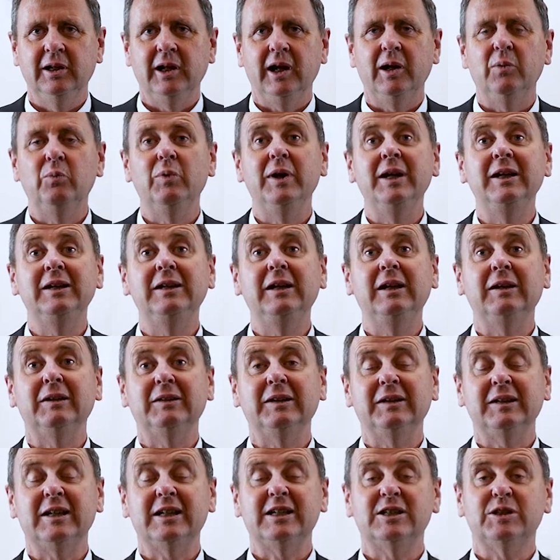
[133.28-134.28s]
And we
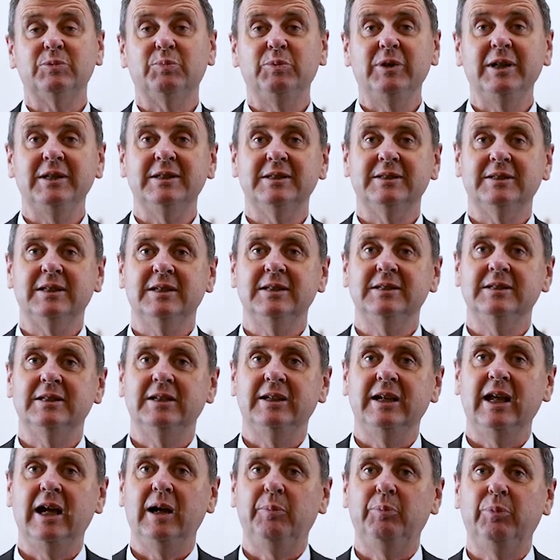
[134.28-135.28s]
express this
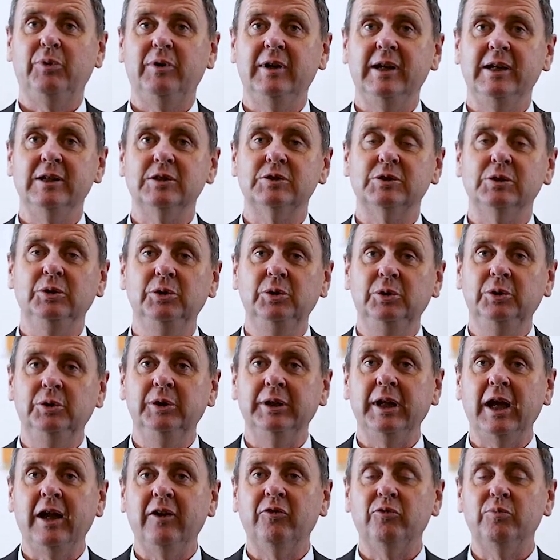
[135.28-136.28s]
in our prayers,
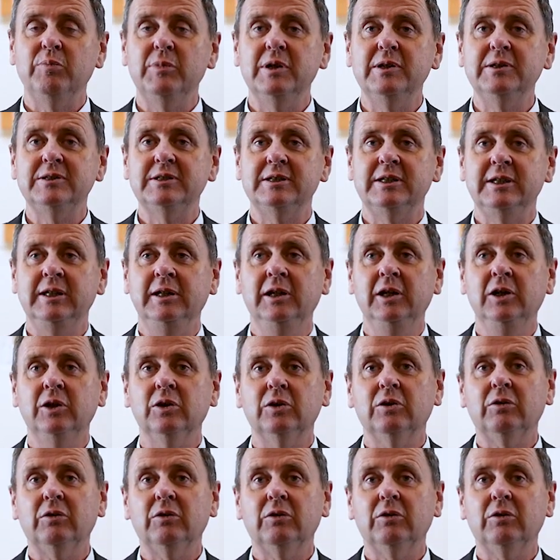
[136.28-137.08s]
Lord, have mercy.